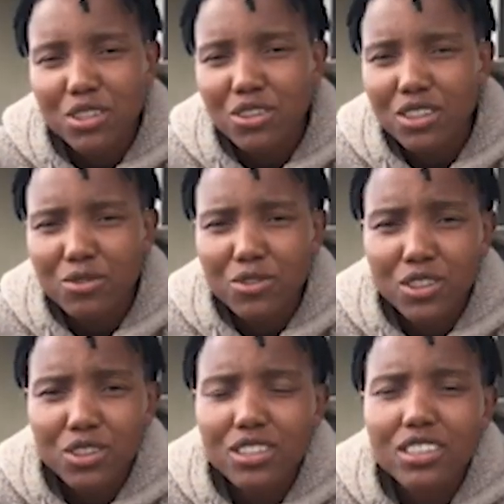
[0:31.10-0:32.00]
being on the
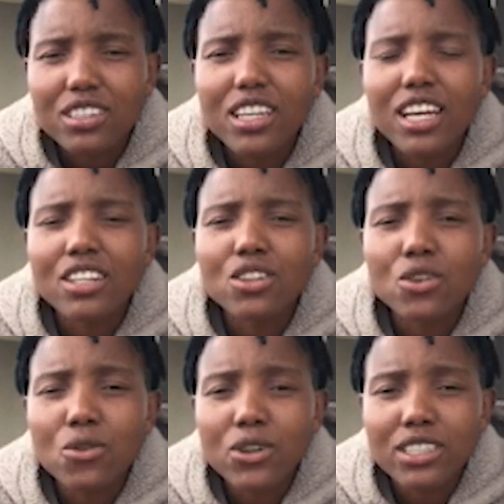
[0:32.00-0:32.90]
field and
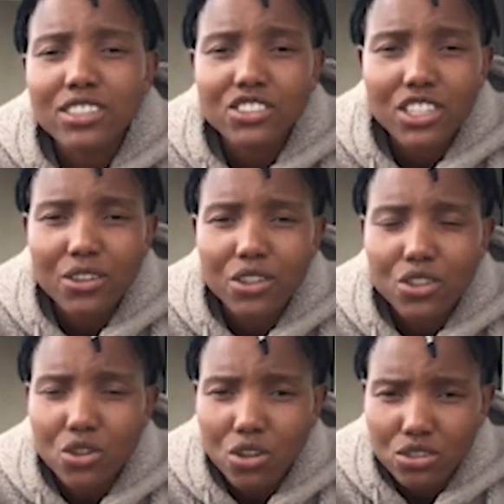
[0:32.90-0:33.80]
no one is cheering
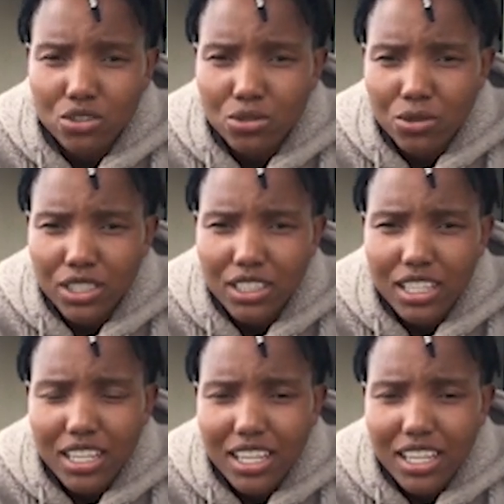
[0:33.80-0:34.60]
you on to win.